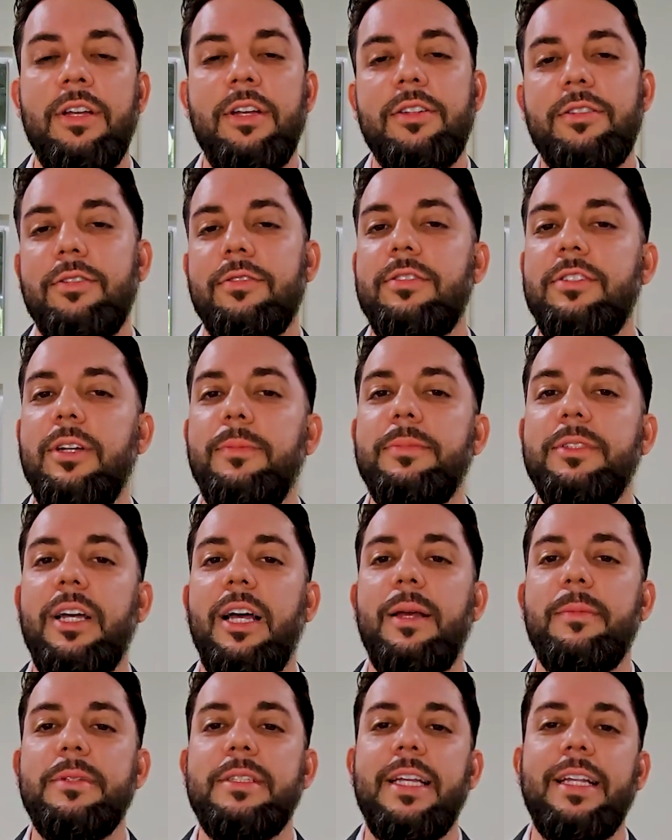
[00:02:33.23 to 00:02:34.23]
So
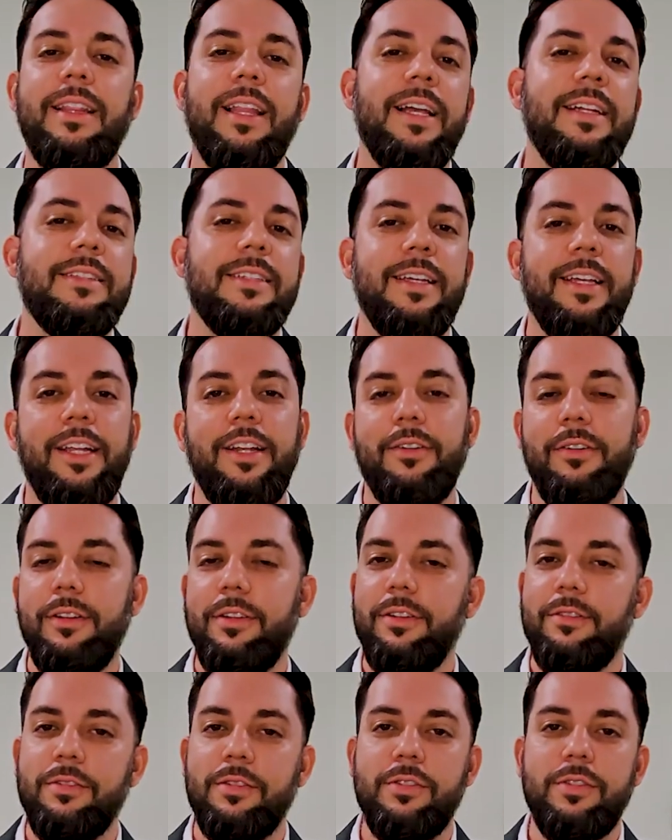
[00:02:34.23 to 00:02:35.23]
sometimes they like to hear a
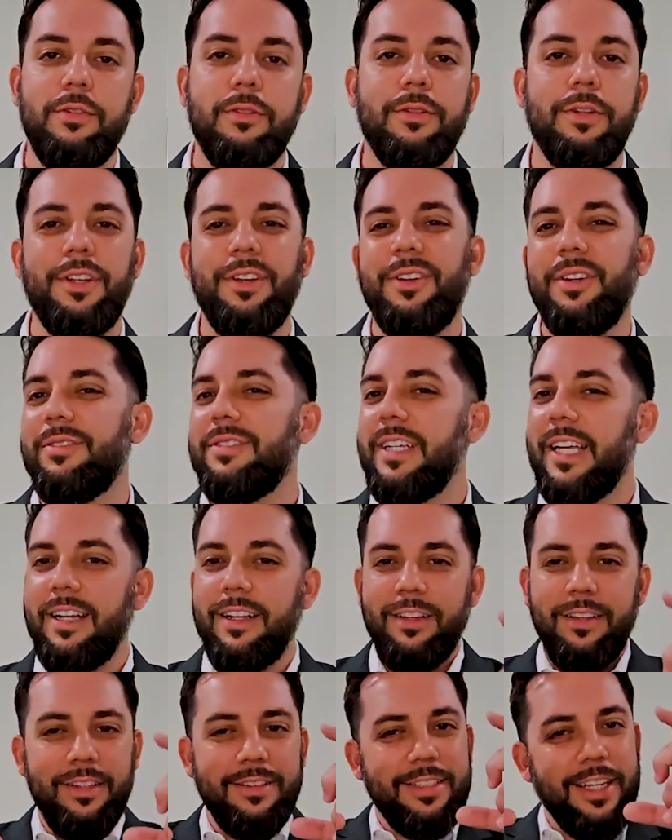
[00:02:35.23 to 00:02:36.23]
little story, you know, take a
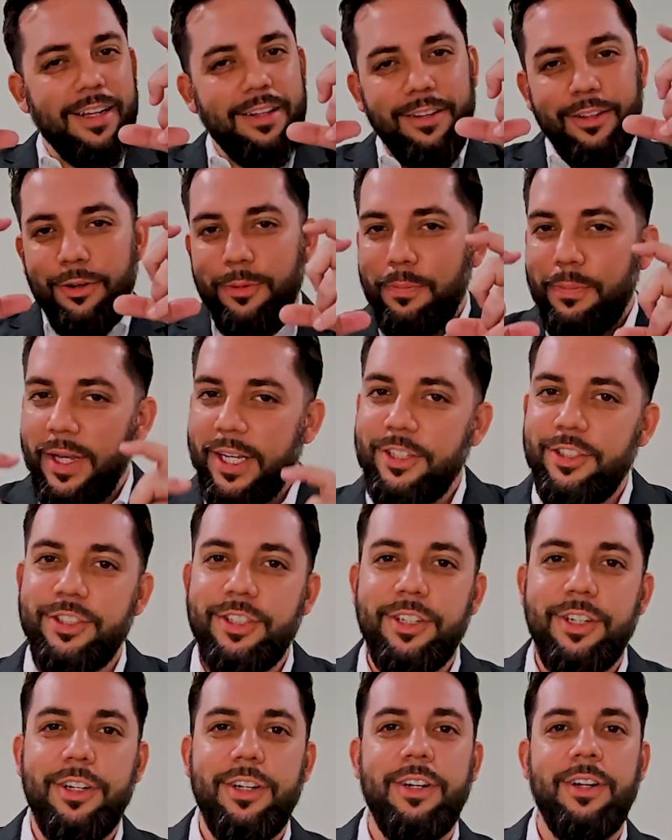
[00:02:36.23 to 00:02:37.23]
little
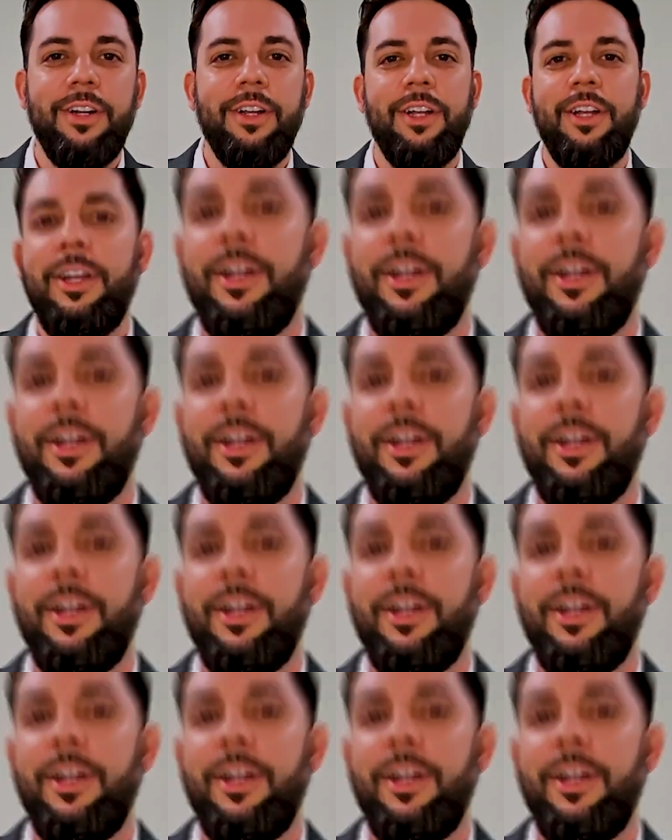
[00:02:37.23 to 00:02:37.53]
picture,